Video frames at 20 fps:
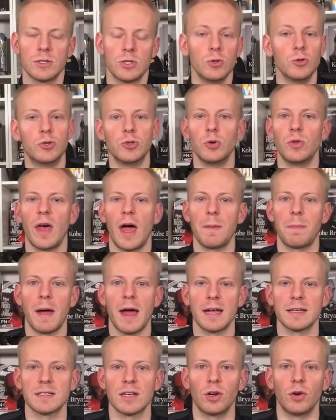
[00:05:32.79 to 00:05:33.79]
who drew that
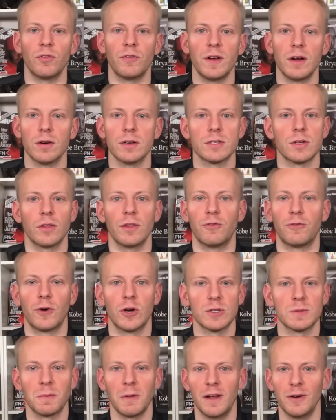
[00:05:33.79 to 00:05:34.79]
pass interference on the
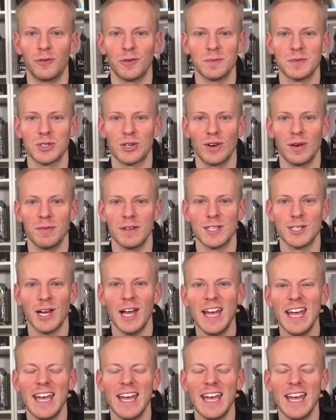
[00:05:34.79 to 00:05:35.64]
first play from scrimmage.